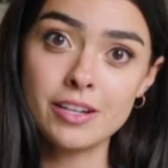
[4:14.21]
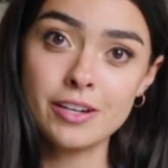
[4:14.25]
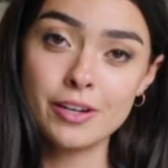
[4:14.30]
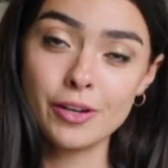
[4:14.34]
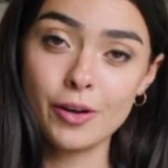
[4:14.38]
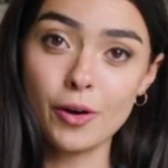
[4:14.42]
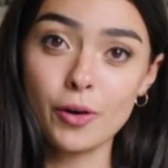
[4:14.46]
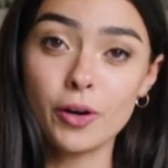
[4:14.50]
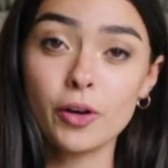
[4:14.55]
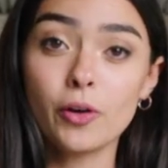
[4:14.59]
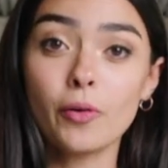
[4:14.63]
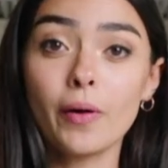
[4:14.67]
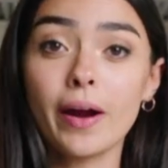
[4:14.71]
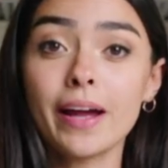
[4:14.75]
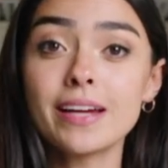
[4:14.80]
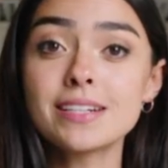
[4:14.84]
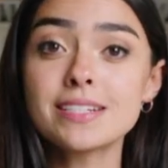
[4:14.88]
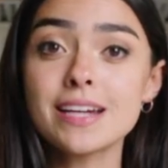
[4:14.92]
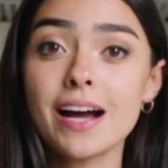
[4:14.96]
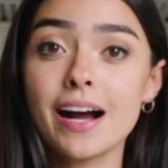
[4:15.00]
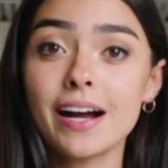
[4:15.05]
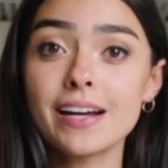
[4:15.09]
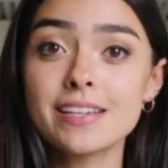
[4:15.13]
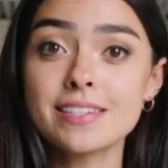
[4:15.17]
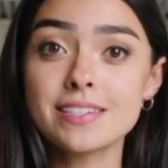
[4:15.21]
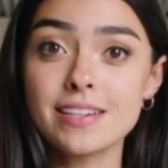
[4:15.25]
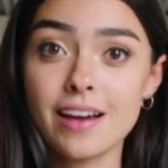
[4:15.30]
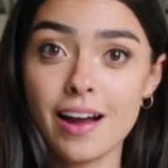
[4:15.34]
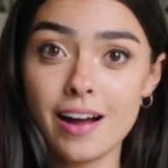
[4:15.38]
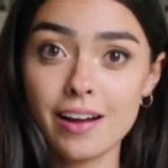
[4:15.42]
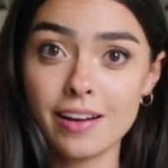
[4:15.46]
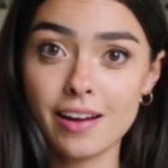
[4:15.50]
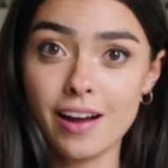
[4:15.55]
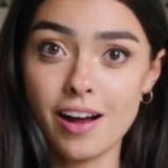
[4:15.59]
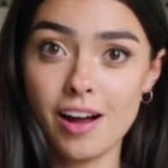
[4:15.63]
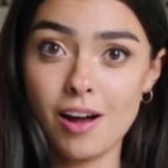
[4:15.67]
go to
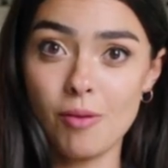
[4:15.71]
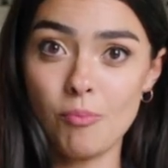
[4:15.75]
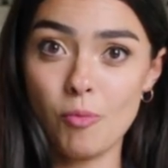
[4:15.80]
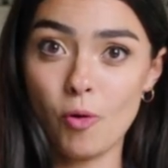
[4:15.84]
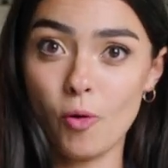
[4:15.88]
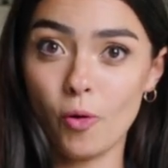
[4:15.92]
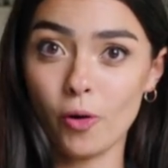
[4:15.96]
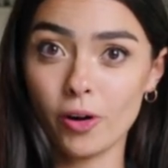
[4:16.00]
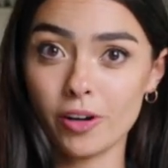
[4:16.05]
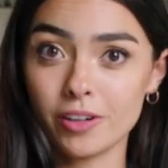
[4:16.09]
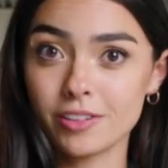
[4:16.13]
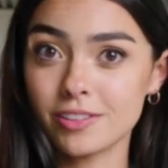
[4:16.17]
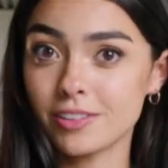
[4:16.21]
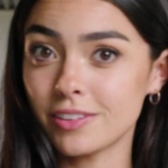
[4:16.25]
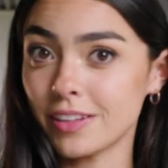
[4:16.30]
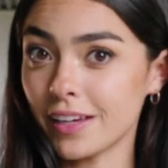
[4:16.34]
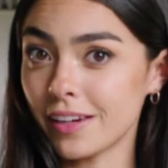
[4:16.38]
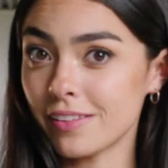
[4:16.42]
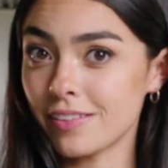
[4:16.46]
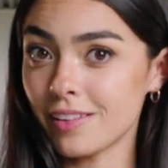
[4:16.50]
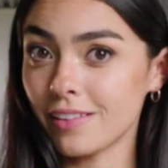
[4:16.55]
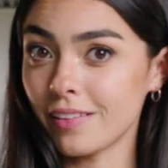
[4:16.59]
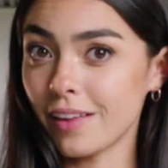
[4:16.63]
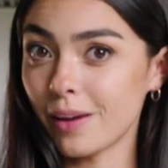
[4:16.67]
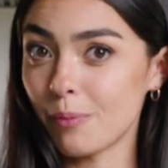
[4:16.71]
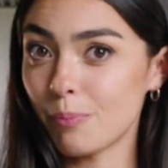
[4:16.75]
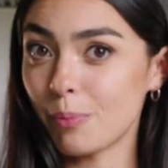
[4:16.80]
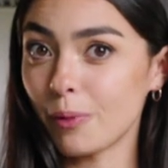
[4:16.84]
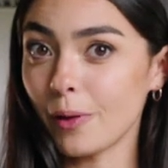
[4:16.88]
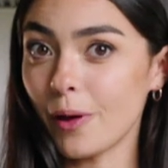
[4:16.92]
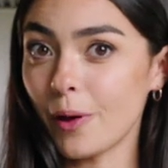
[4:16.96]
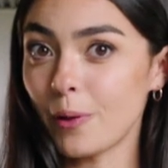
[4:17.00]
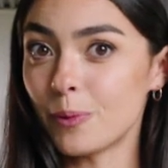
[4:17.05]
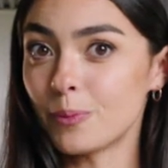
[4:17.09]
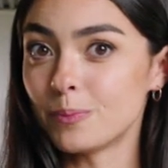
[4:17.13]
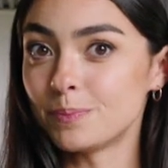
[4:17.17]
grandties.com or click the link
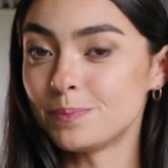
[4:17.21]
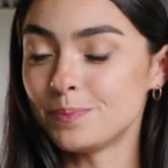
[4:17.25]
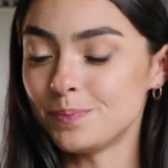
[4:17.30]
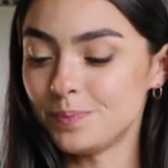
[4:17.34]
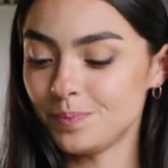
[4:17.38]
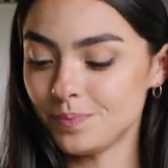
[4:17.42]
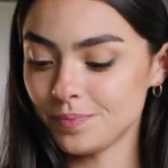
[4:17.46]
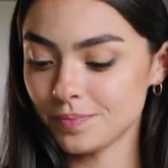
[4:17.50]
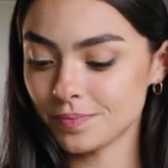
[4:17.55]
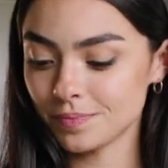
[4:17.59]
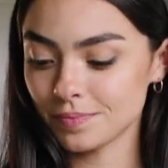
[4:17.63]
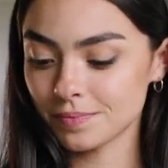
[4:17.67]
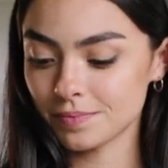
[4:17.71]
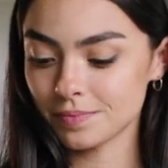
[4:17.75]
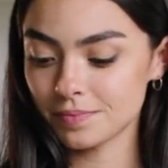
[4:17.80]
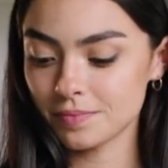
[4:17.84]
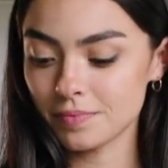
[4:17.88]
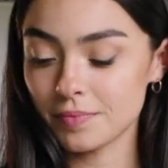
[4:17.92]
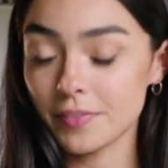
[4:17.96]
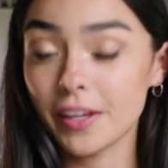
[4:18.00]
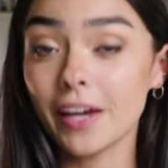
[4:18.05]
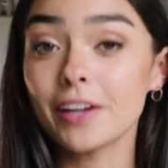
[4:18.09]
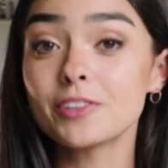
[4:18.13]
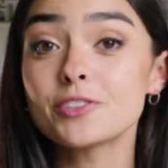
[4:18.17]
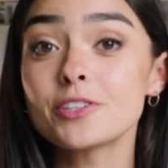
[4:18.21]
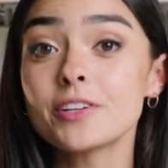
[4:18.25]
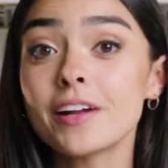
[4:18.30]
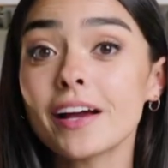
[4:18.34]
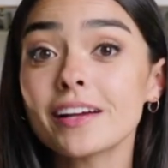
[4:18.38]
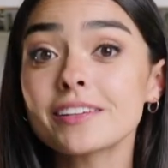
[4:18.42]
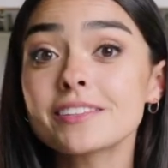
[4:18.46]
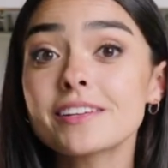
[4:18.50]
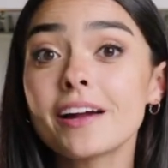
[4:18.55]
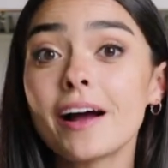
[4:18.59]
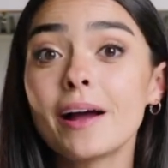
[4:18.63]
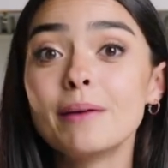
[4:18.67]
below. Catch you
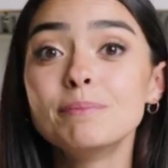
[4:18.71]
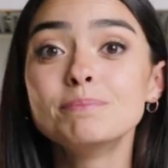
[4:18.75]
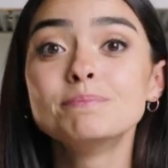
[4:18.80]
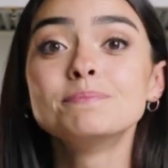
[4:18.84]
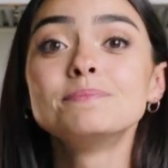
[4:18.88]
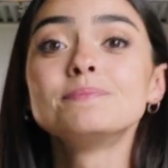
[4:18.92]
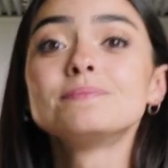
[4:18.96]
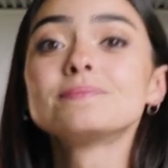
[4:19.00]
next time.